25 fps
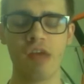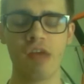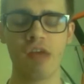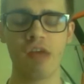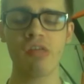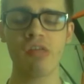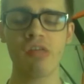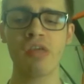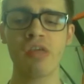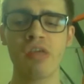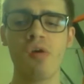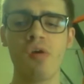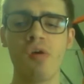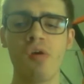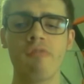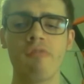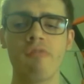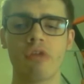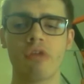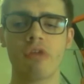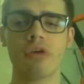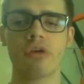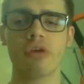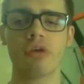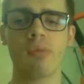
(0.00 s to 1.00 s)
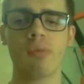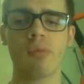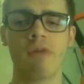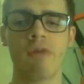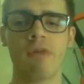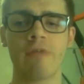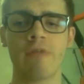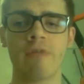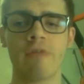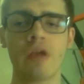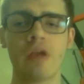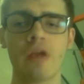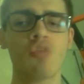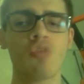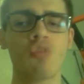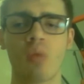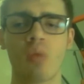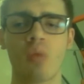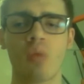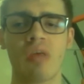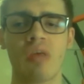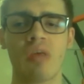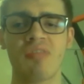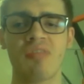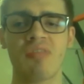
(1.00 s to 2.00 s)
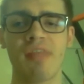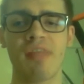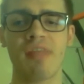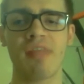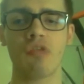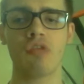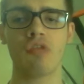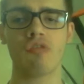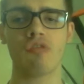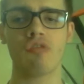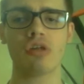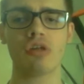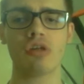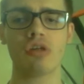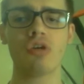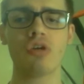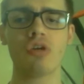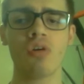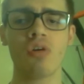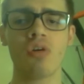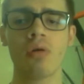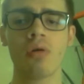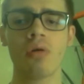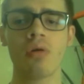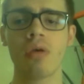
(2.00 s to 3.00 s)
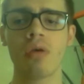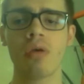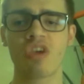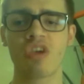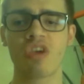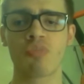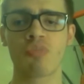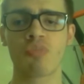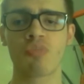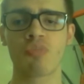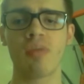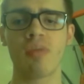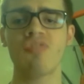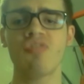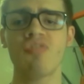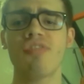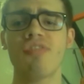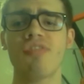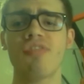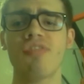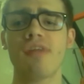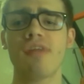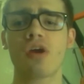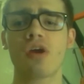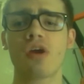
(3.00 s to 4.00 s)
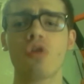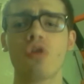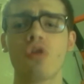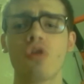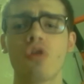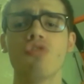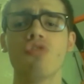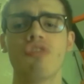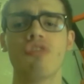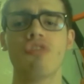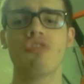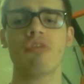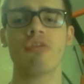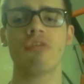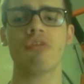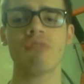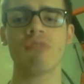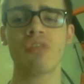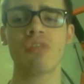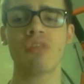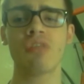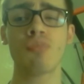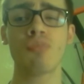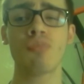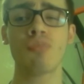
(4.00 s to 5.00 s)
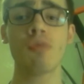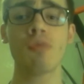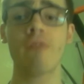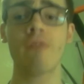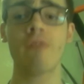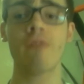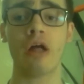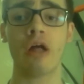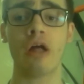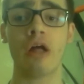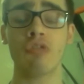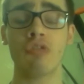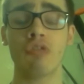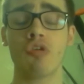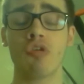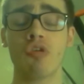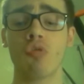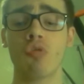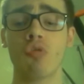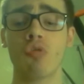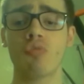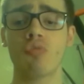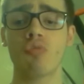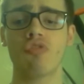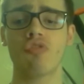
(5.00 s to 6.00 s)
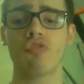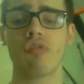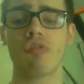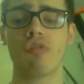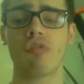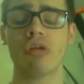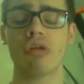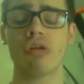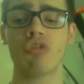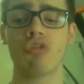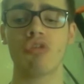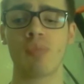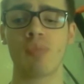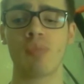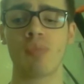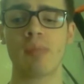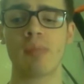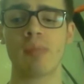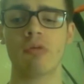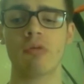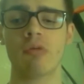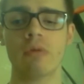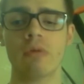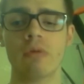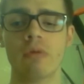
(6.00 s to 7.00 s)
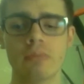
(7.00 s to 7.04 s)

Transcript: that you have learned about various ways that Toronto expresses their culture, let's move on to Toronto's people.